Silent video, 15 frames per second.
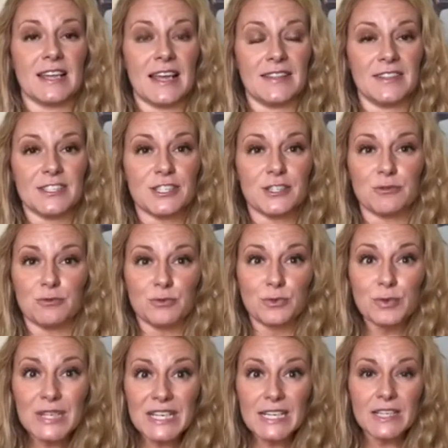and this is
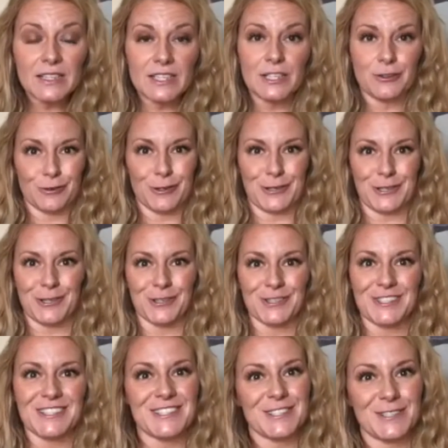really crucial
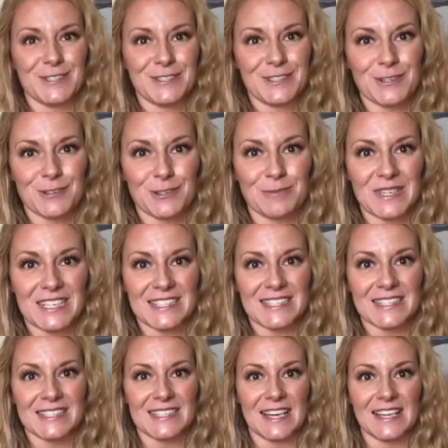to social media
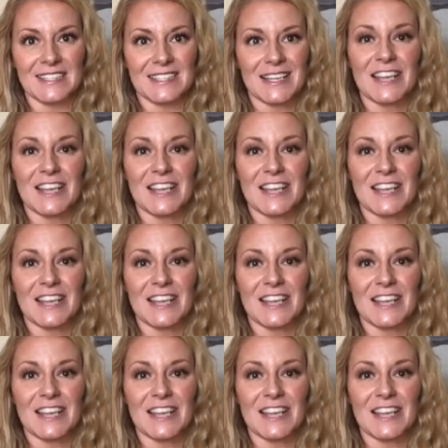success,